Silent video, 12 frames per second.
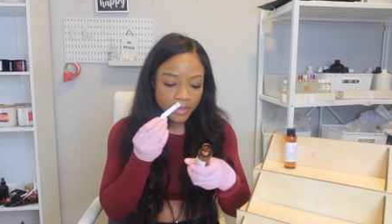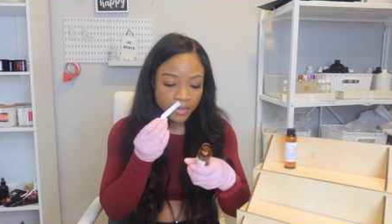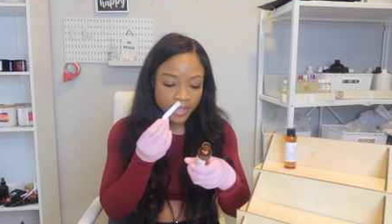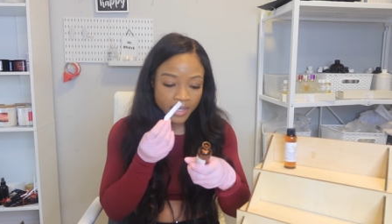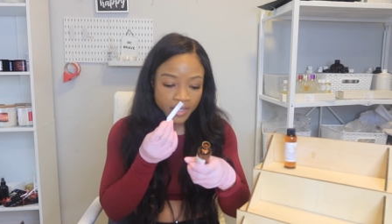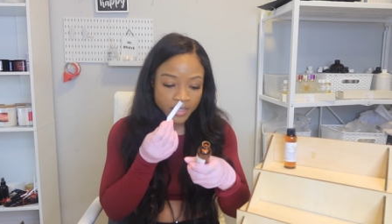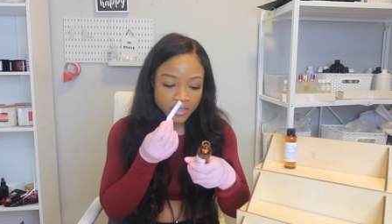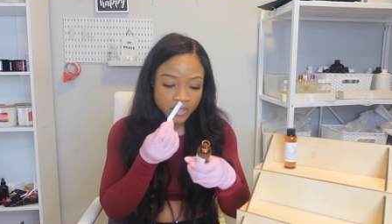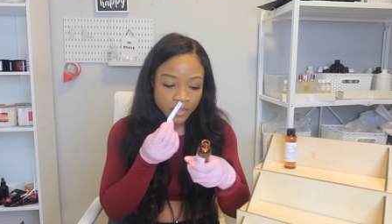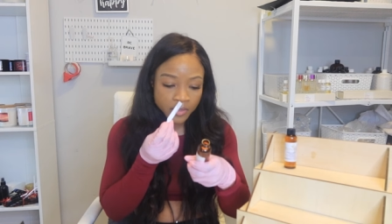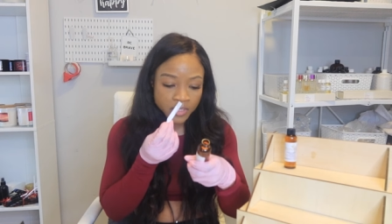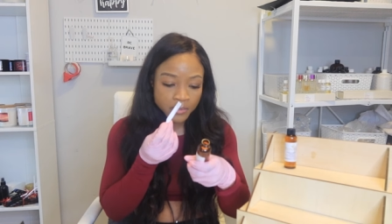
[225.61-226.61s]
Okay,
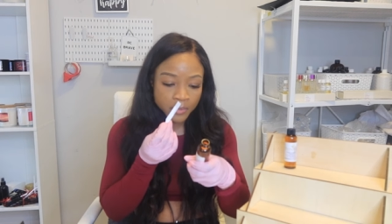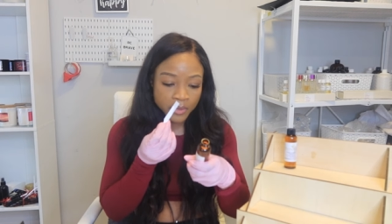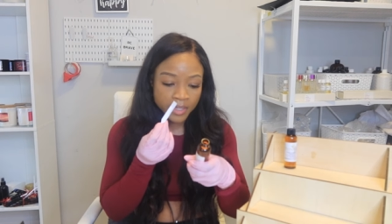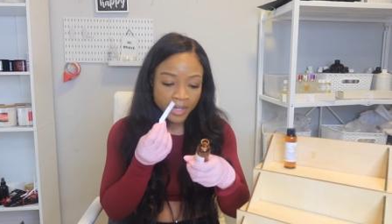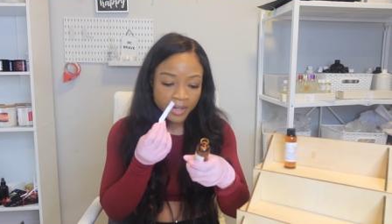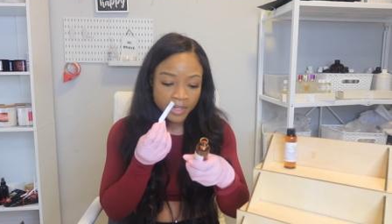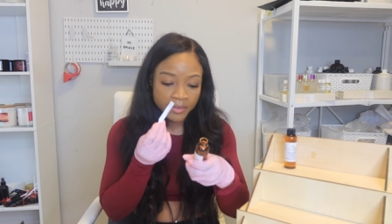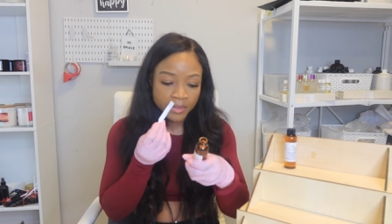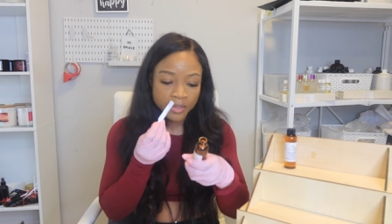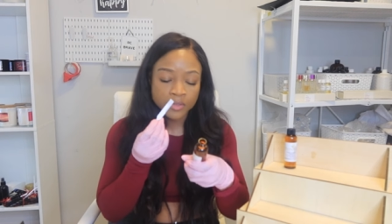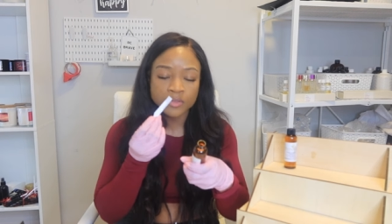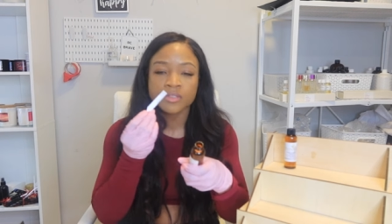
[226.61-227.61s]
so it's a Bulgarian
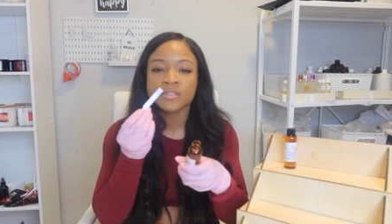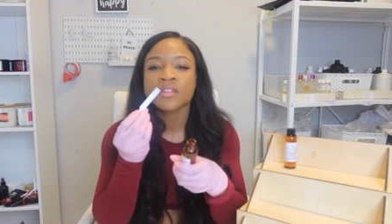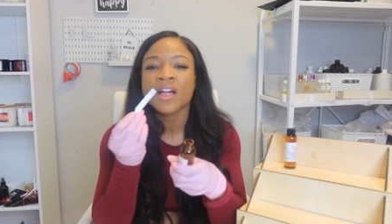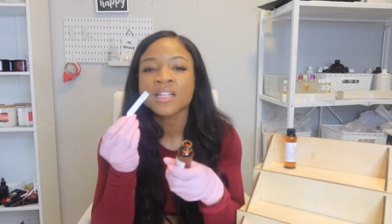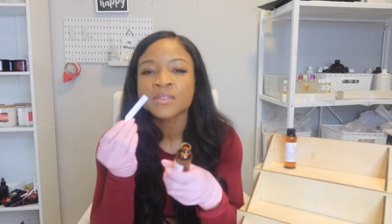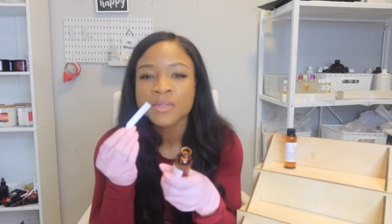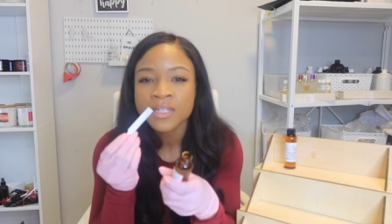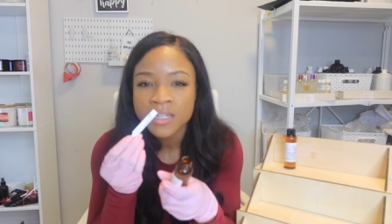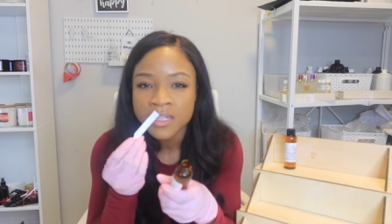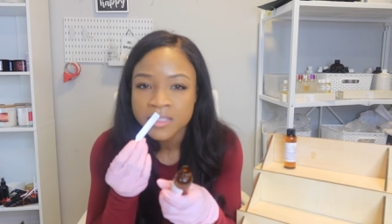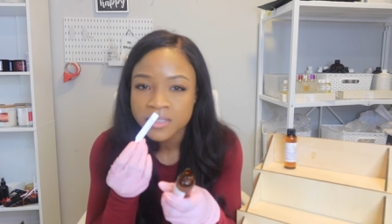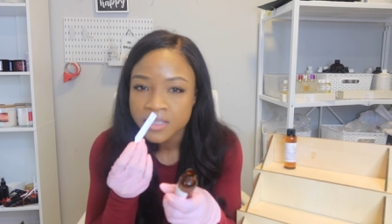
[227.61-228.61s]
rose, so that's what it
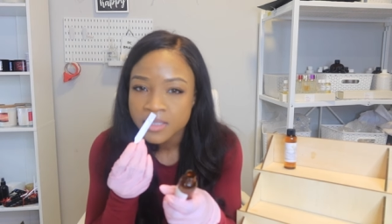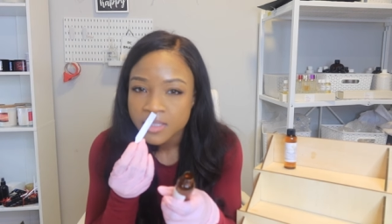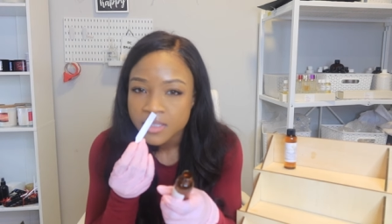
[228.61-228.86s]
is